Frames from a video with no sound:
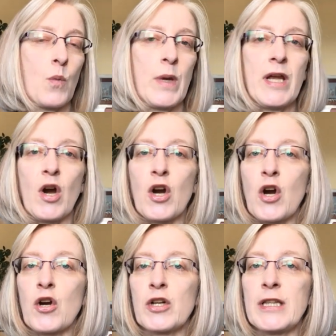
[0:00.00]
We are
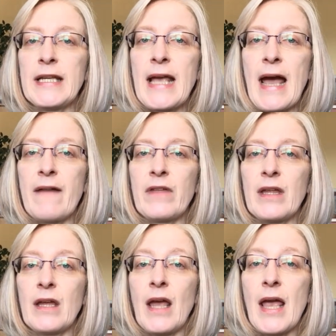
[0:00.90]
currently
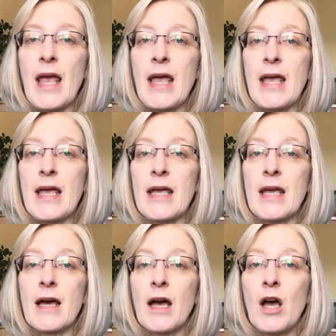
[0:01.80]
having
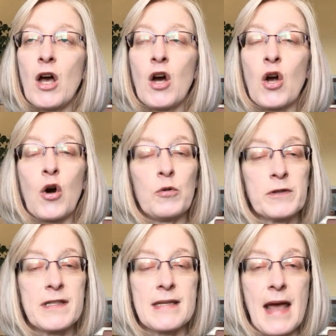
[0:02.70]
a
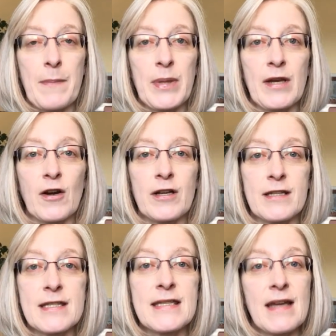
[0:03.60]
cold snap here.
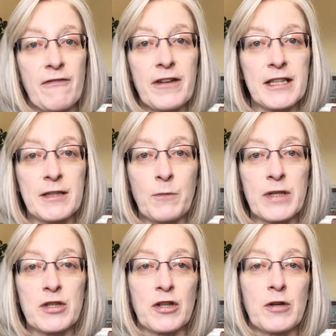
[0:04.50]
It's definitely
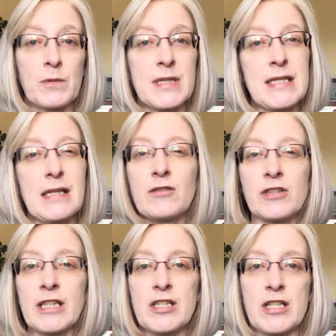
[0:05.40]
winter. It was single
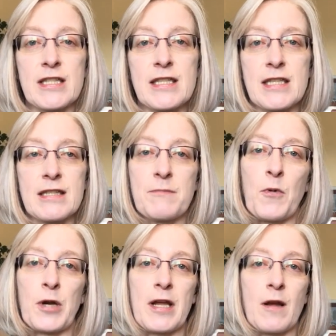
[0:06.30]
digits this
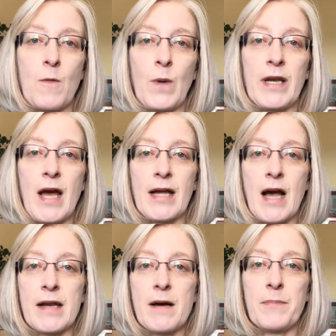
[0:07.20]
morning when I
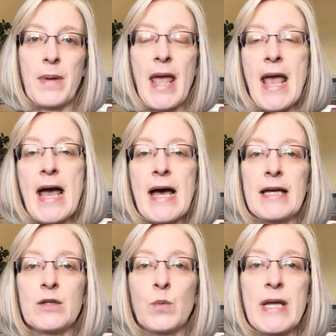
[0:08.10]
got up,
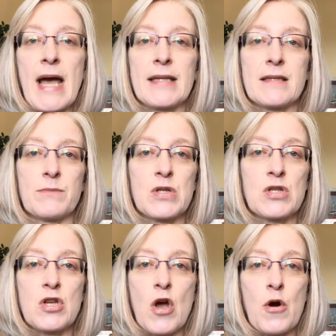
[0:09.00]
and we had some
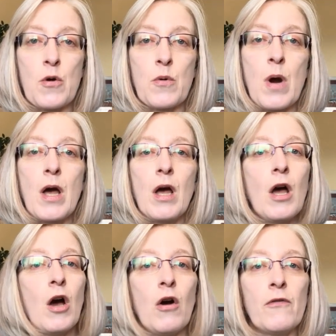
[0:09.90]
snow
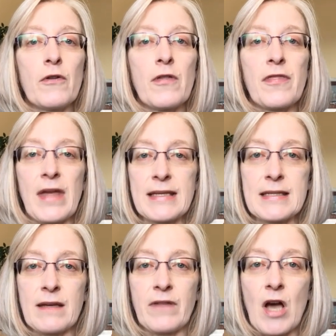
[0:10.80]
over the
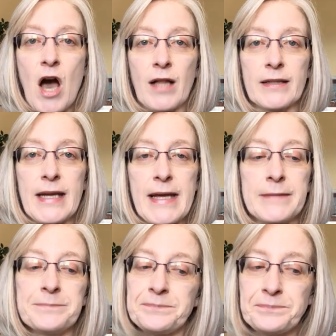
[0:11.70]
Thanksgiving
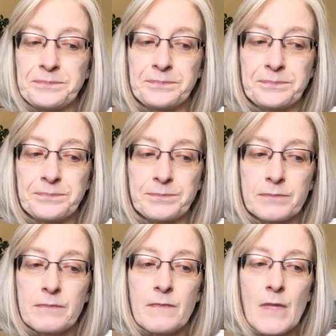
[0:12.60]
holiday.
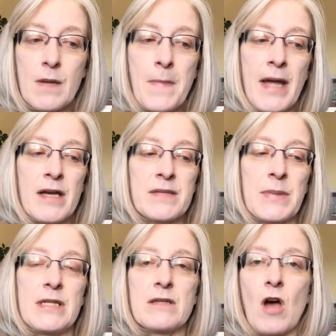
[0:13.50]
My
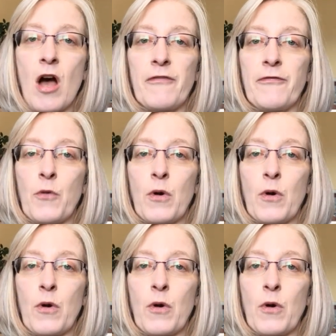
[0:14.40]
husband is off